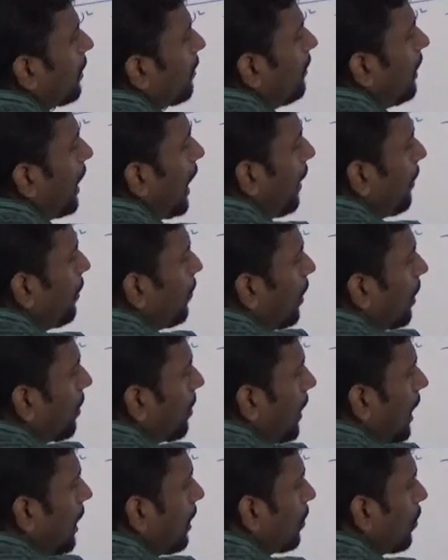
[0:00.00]
we have to
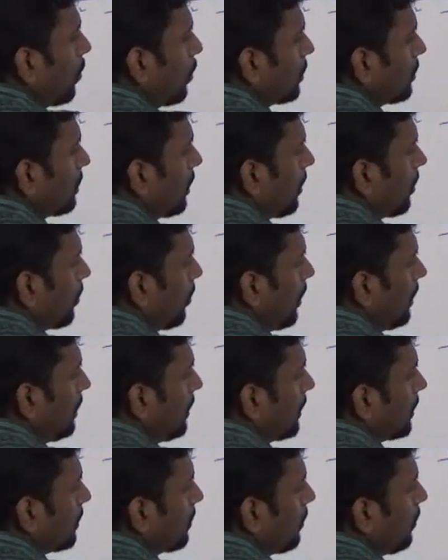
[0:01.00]
apply quotient rule in
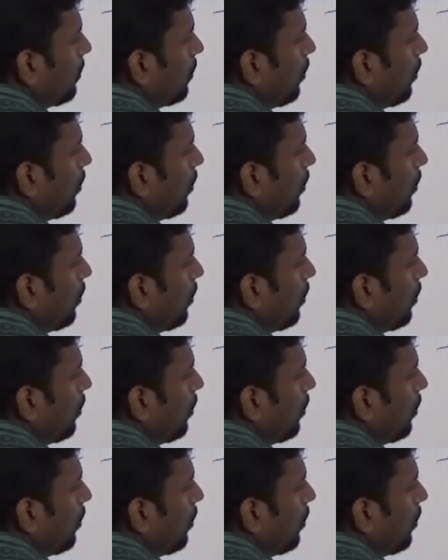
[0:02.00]
this.